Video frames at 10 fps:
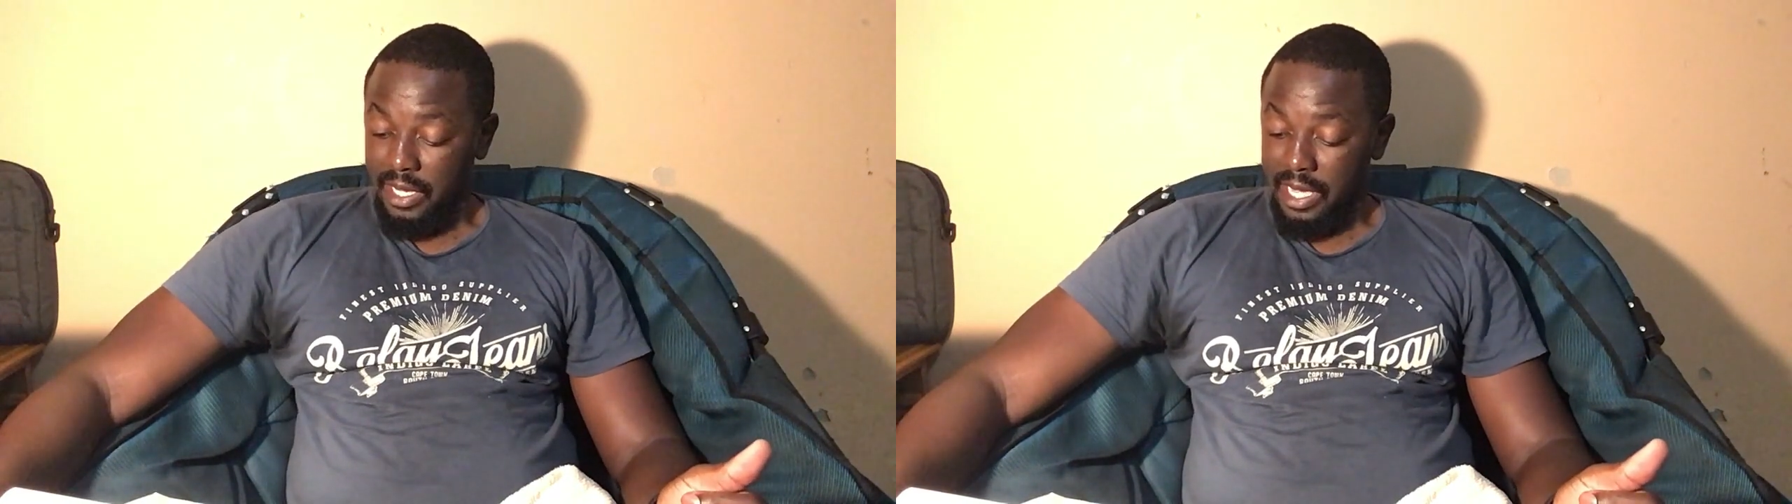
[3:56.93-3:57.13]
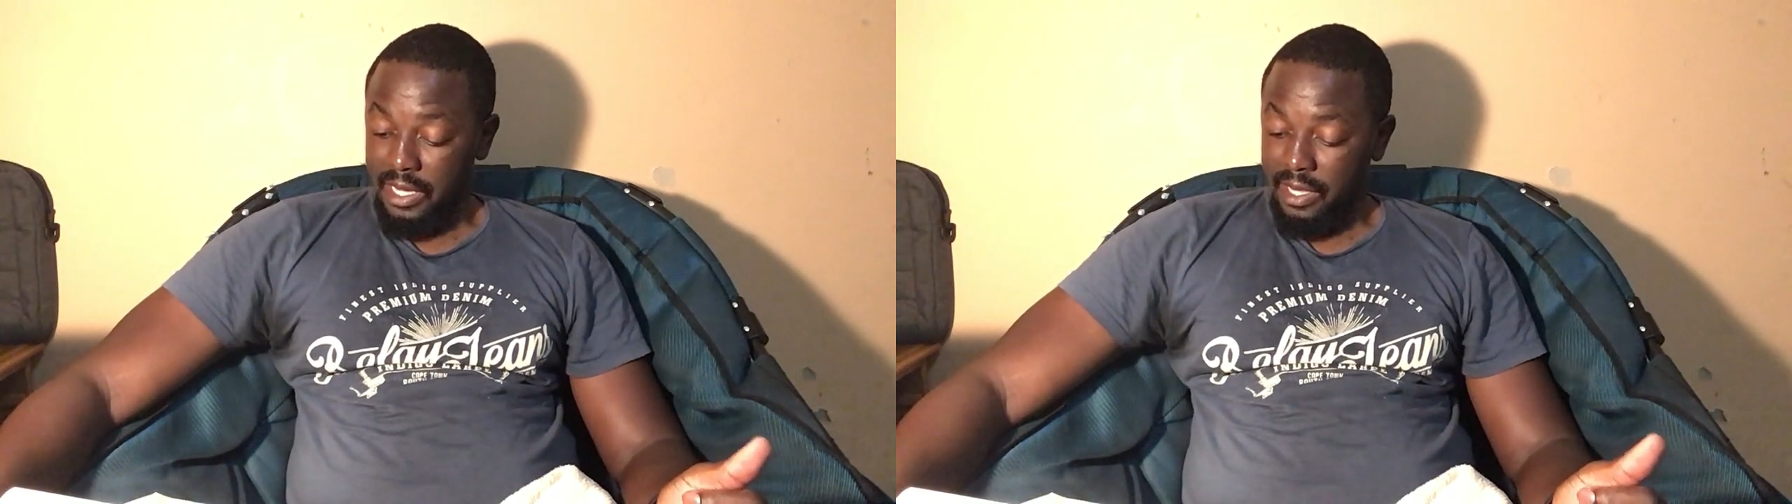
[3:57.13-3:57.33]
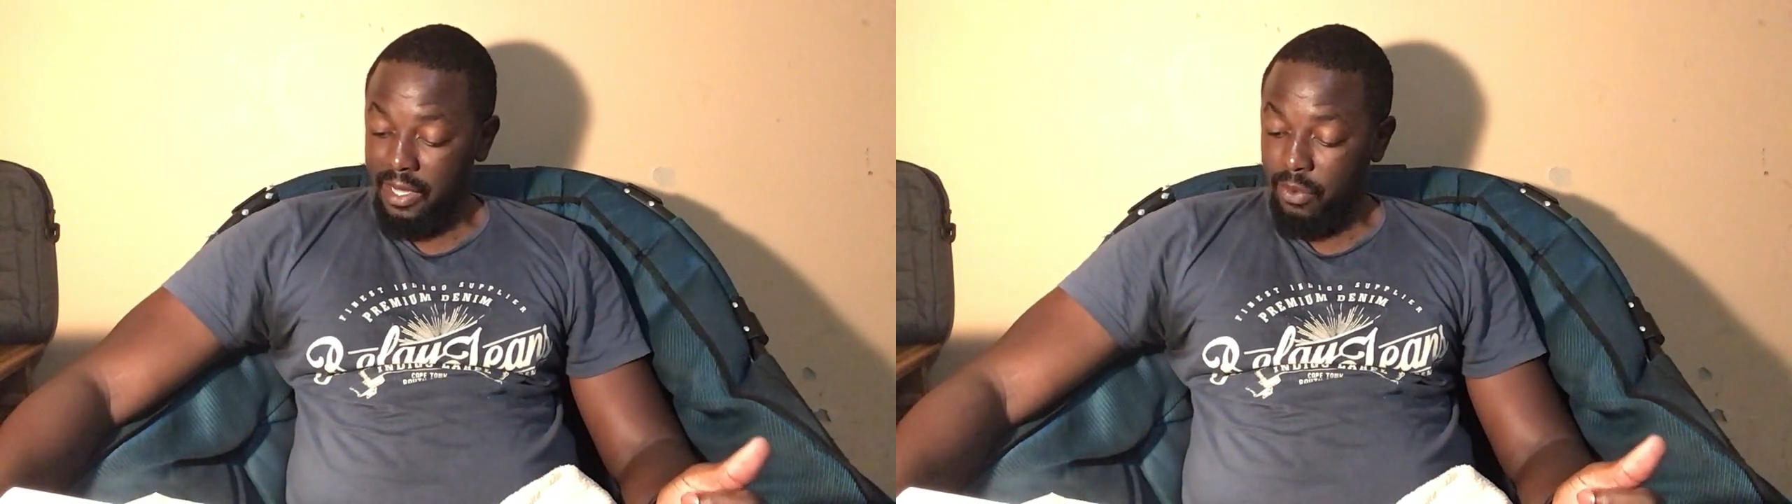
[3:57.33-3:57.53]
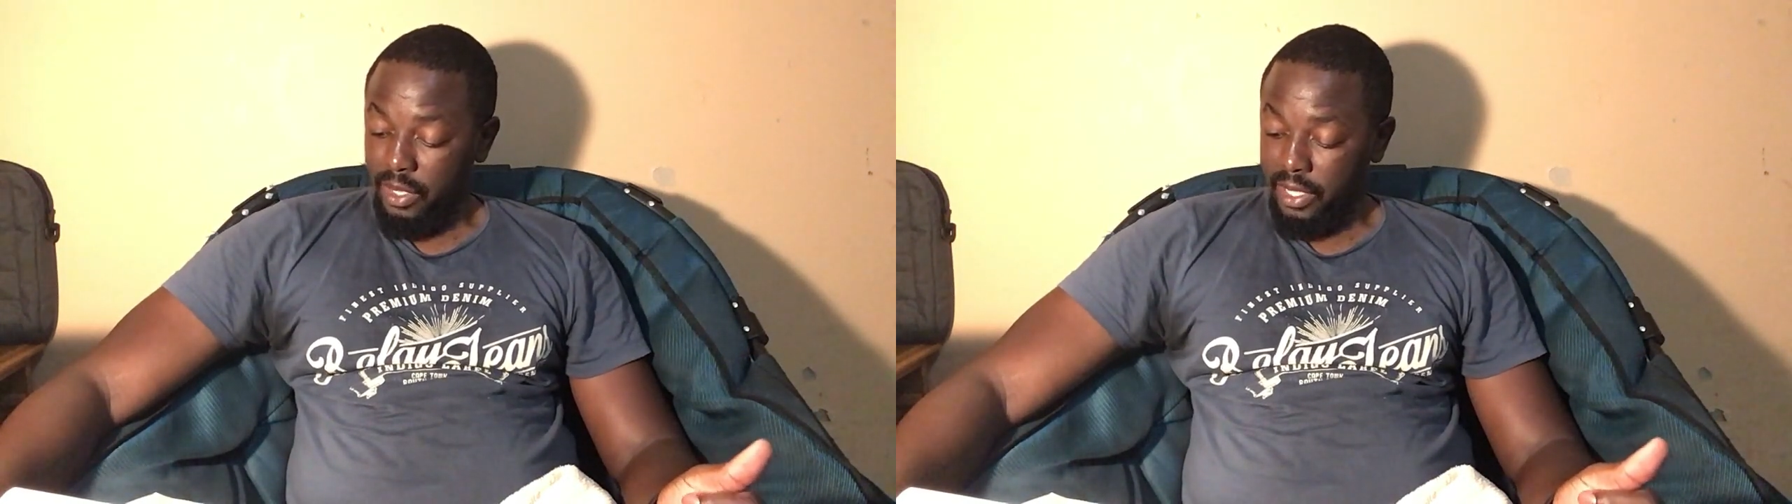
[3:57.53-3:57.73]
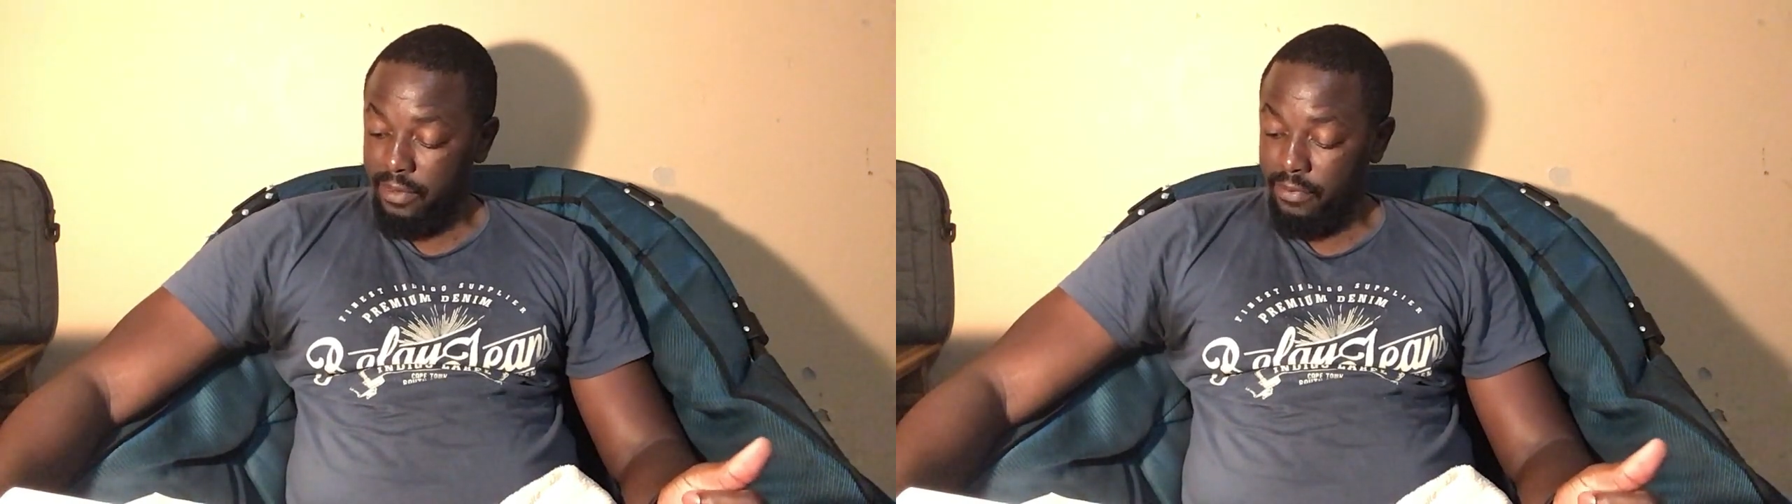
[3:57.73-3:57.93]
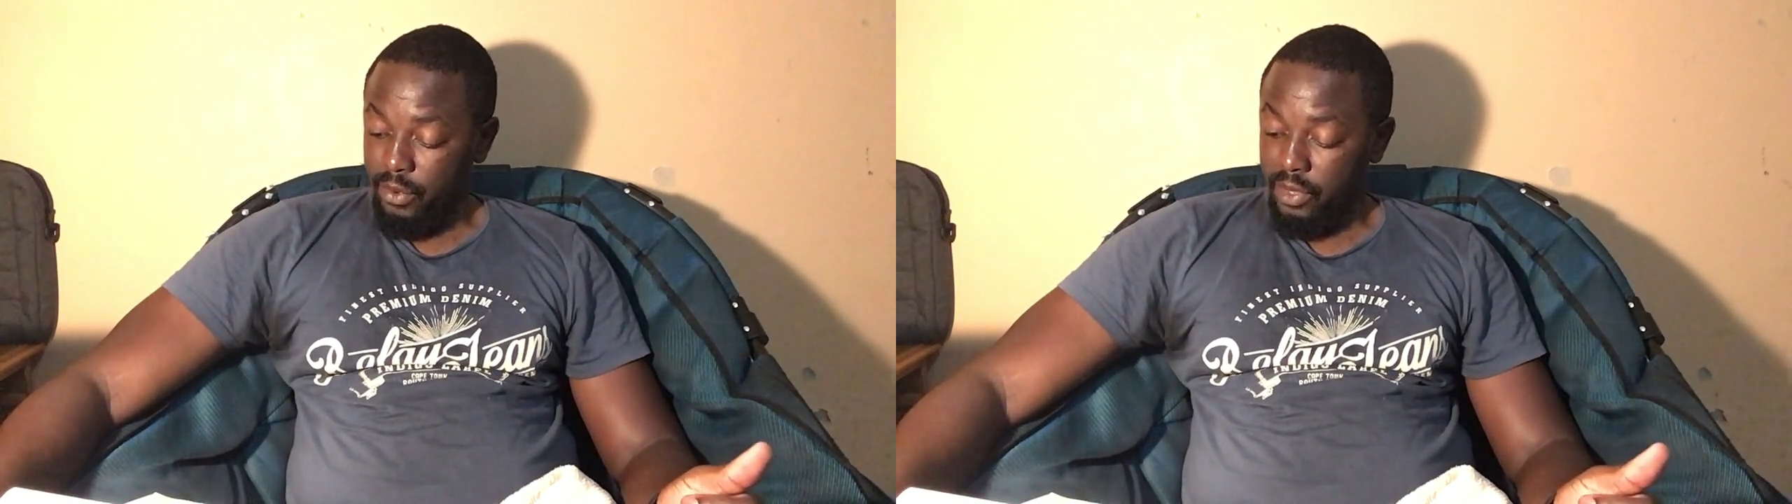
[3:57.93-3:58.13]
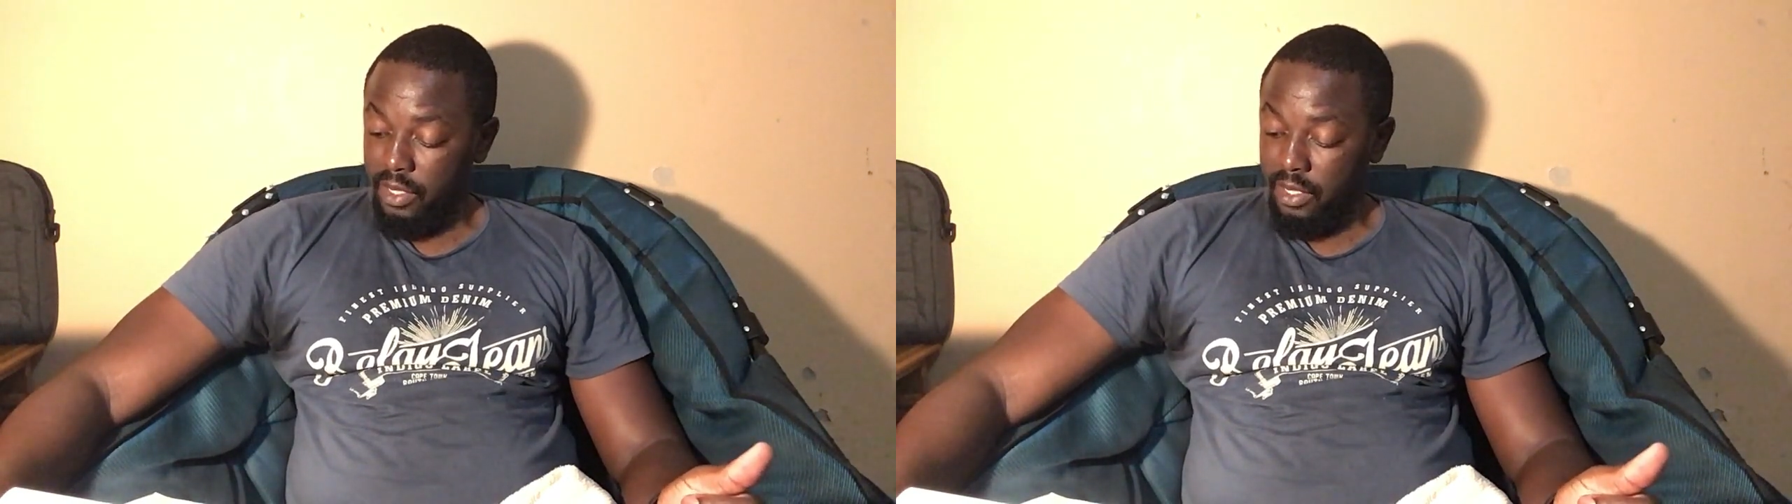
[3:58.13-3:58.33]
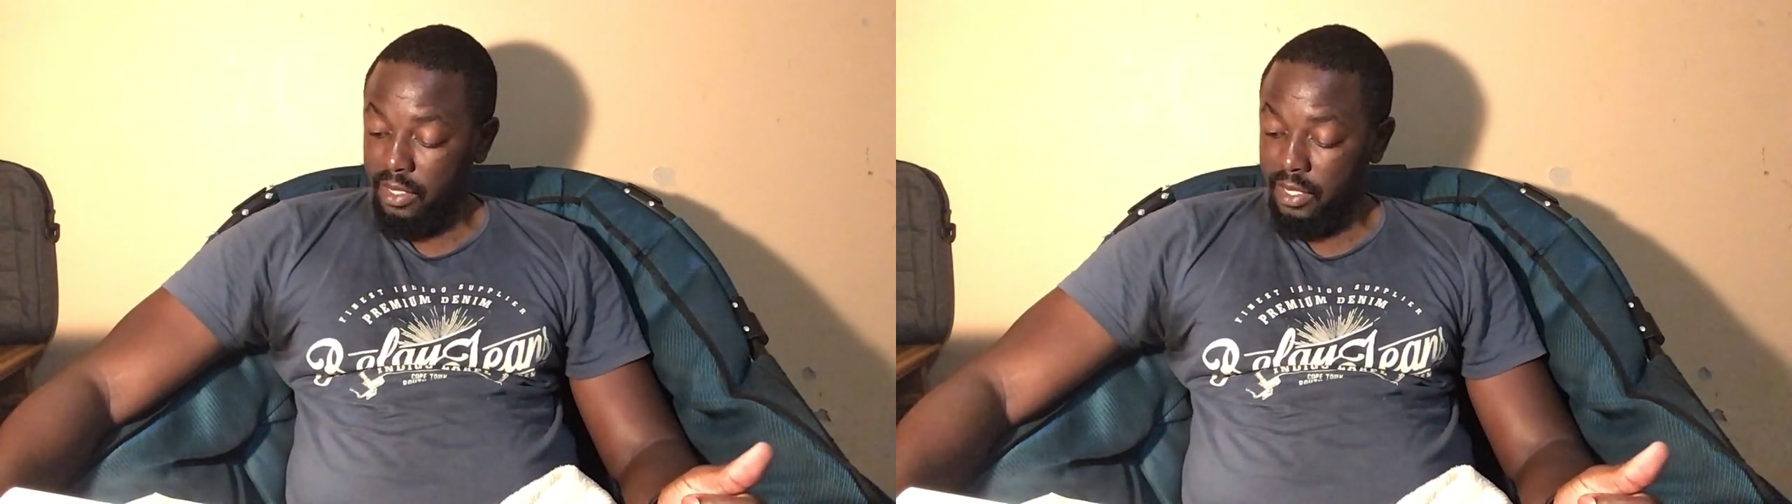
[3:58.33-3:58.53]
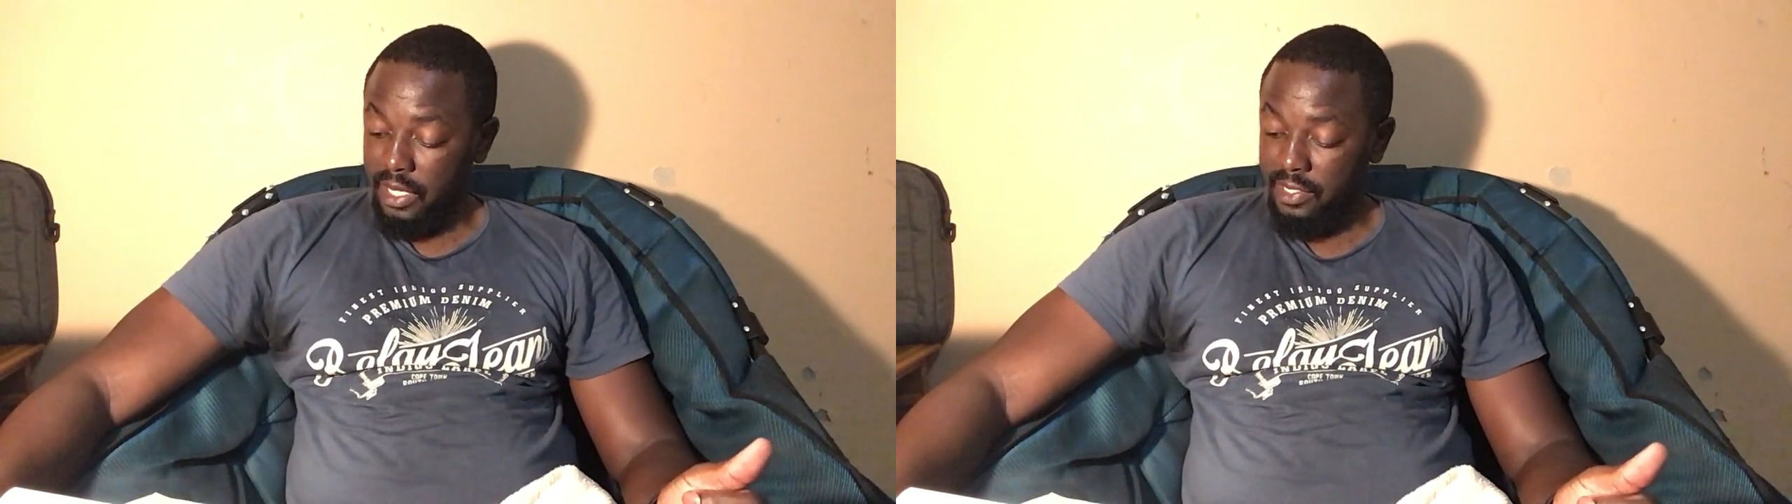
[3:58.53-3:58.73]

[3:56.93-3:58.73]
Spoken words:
they will give you the